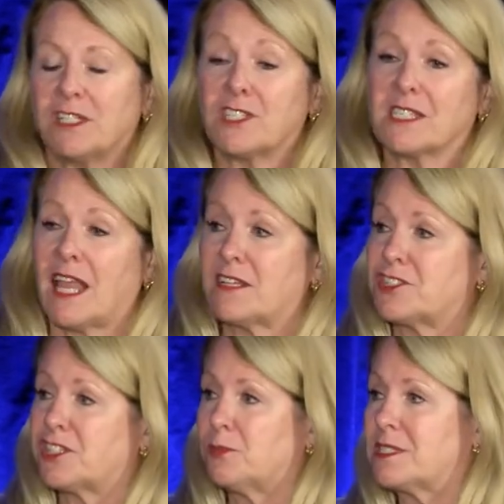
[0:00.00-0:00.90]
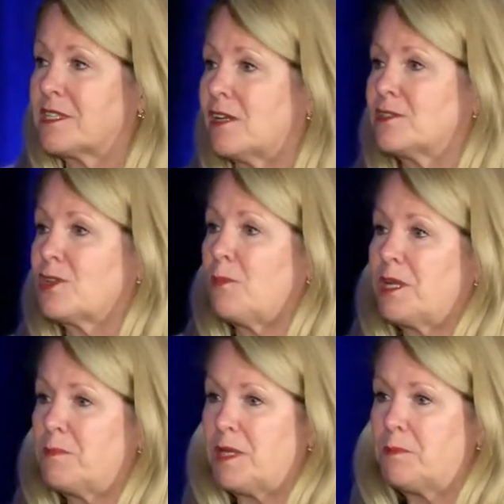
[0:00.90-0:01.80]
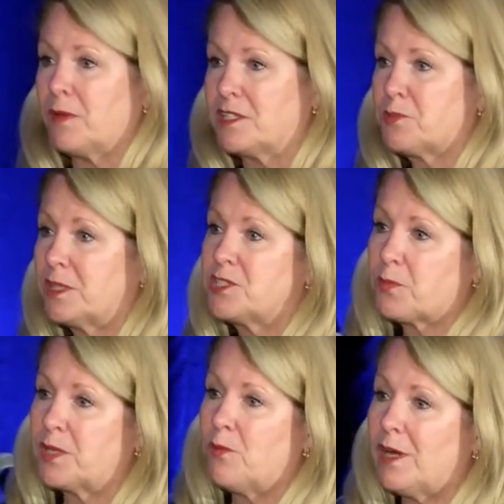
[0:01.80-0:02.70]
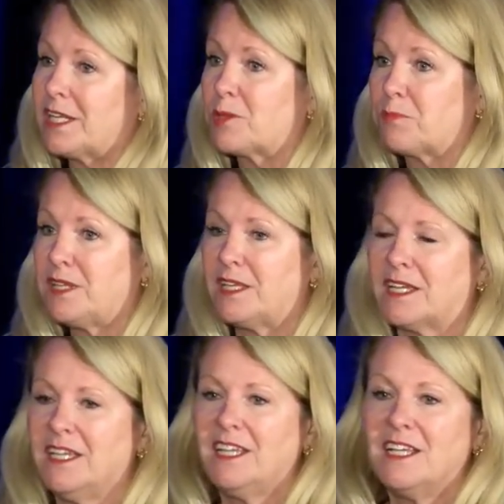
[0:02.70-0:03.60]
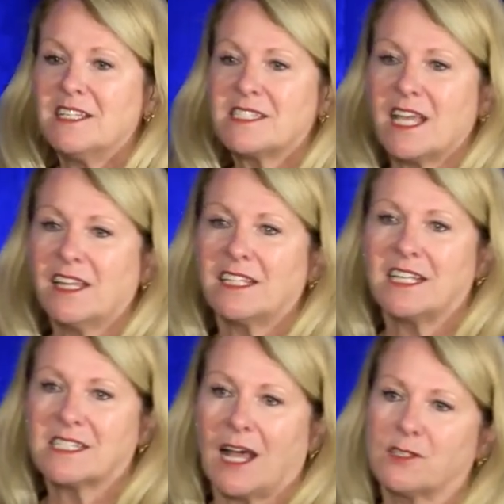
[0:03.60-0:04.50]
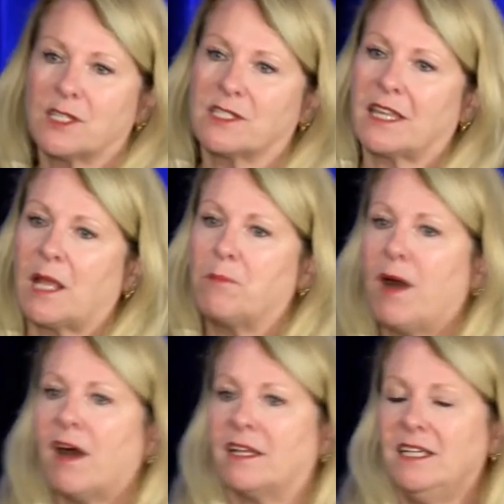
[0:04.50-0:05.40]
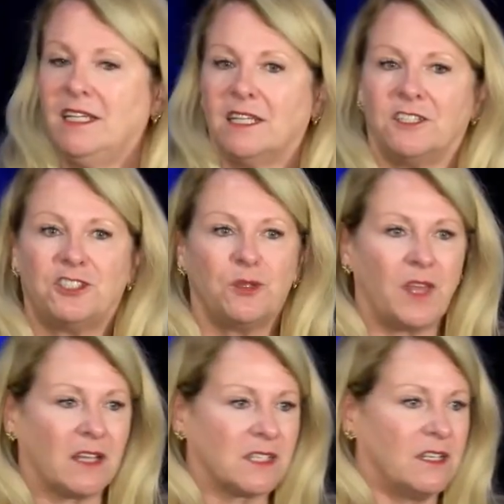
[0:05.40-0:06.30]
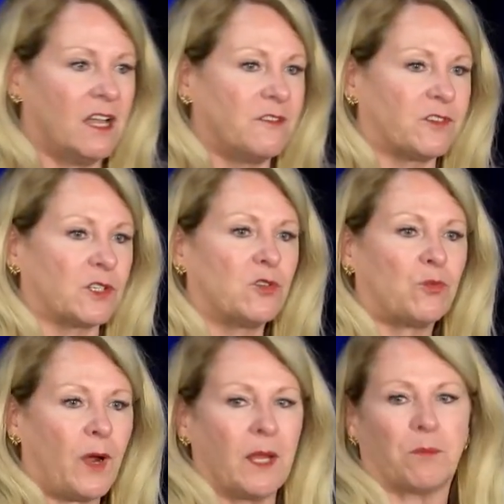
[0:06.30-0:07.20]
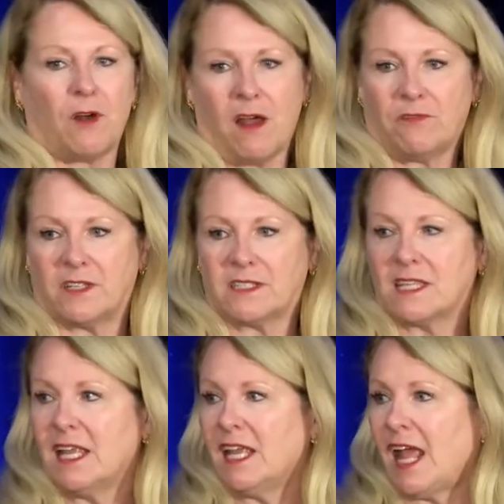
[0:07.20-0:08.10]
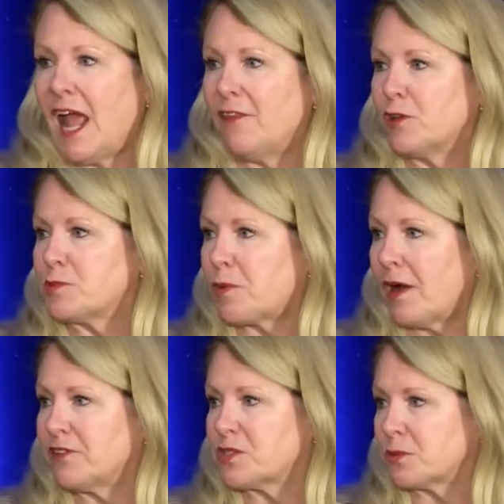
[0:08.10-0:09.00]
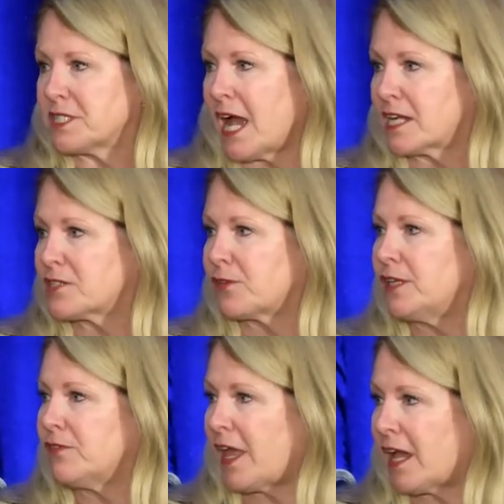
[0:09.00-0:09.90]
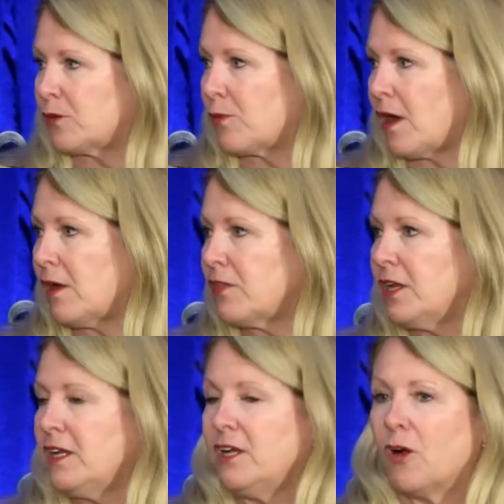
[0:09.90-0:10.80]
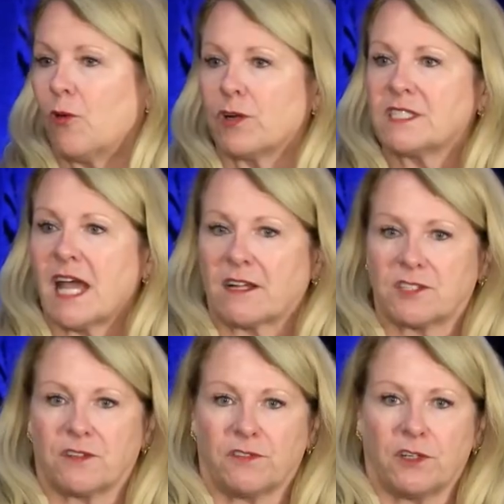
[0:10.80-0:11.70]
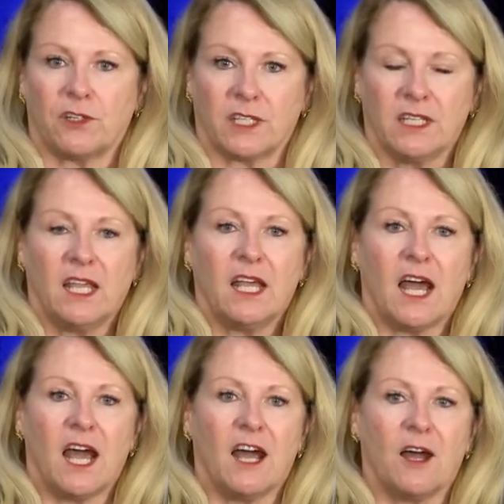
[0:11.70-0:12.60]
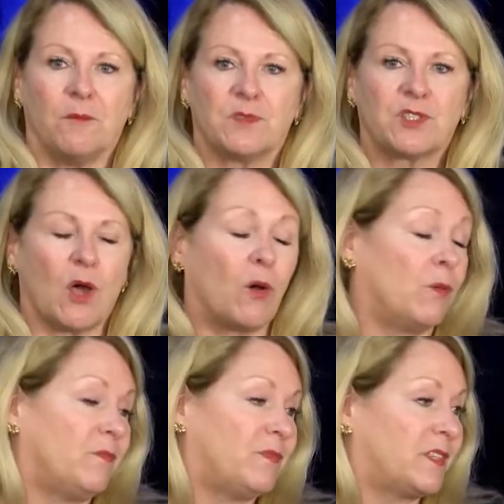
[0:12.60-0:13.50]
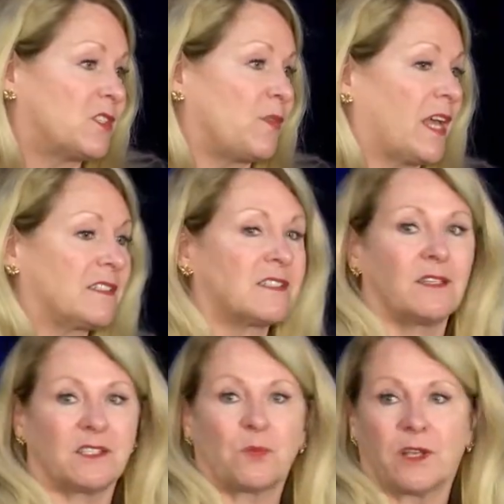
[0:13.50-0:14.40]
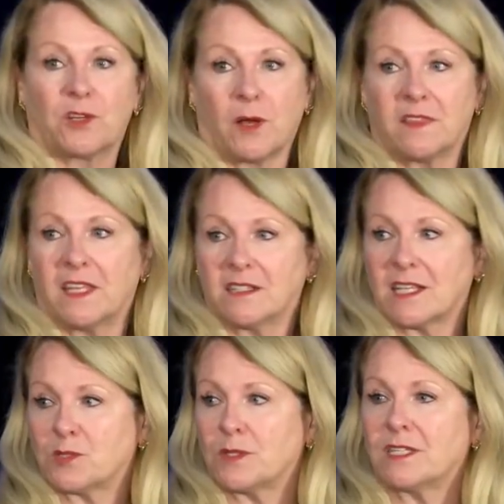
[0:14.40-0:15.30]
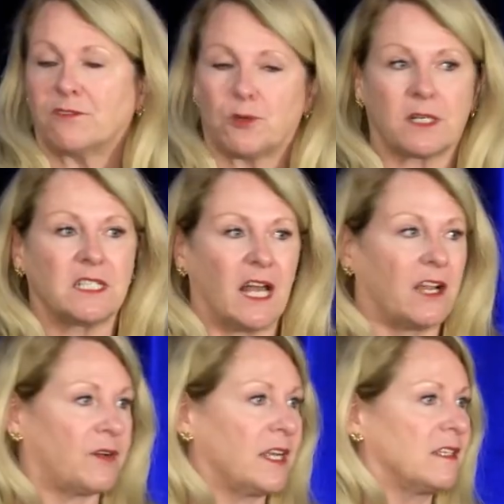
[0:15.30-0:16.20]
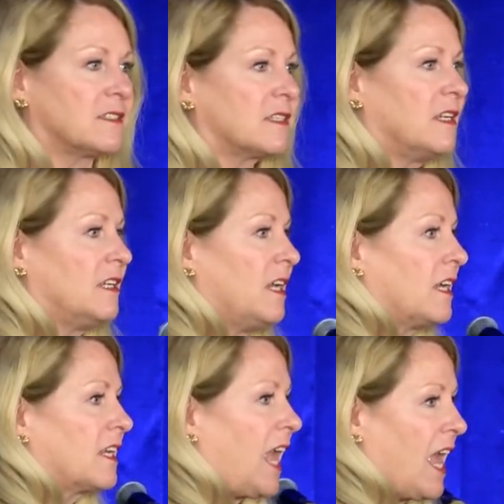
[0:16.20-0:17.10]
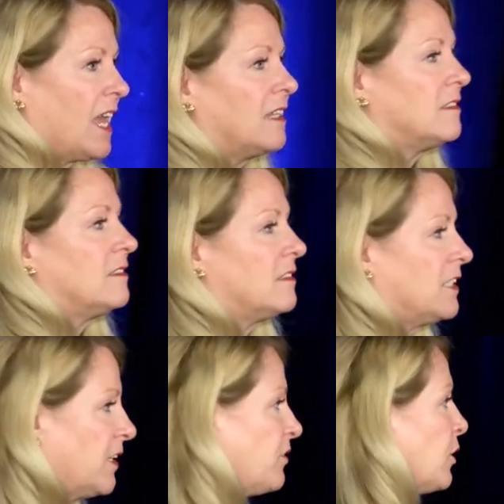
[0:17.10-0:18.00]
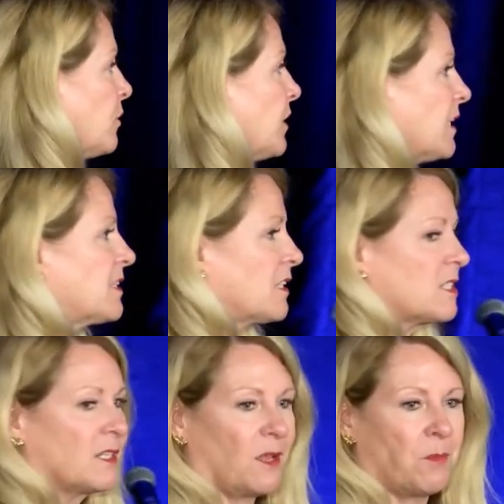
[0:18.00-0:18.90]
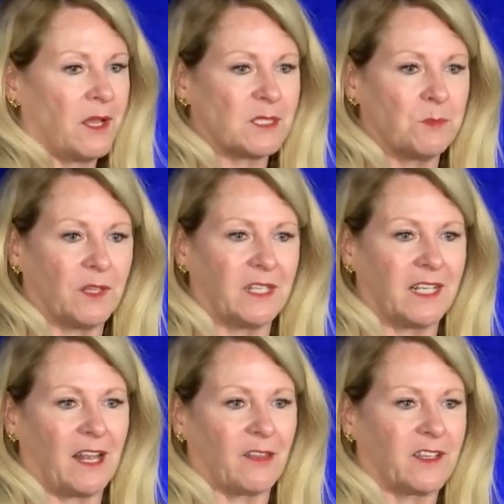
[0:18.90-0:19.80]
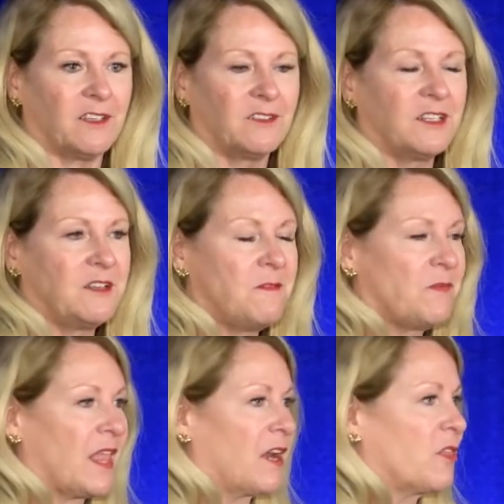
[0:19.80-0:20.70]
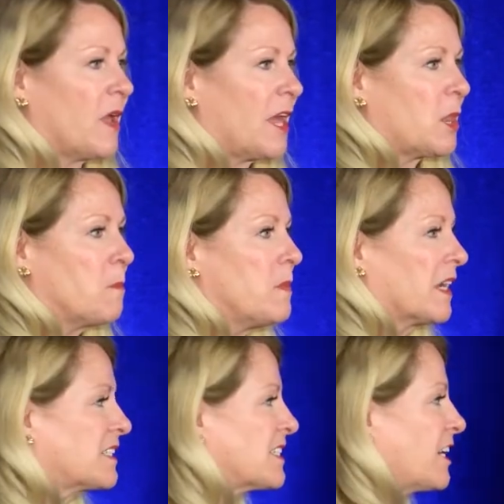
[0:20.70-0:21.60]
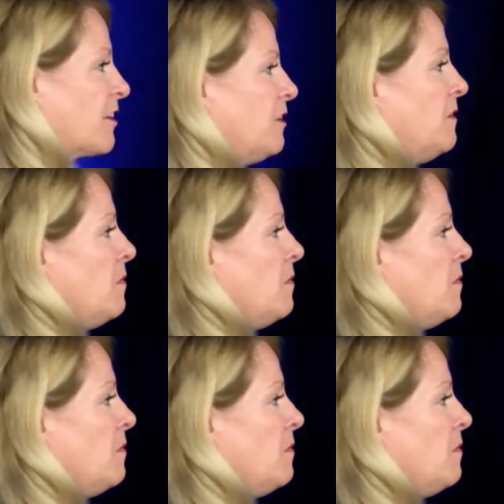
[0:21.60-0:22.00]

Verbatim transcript: And just last year, we saw so many people in 2021 at the peak selling these houses that they bought in 2009 for great profits. And those profits were tax free if they had a Roth or tax deferred. Um, so, so that's, that's one of the great things. That's what self directed IRAs can give you. That, that's a possibility out of the out of the out of the mix there.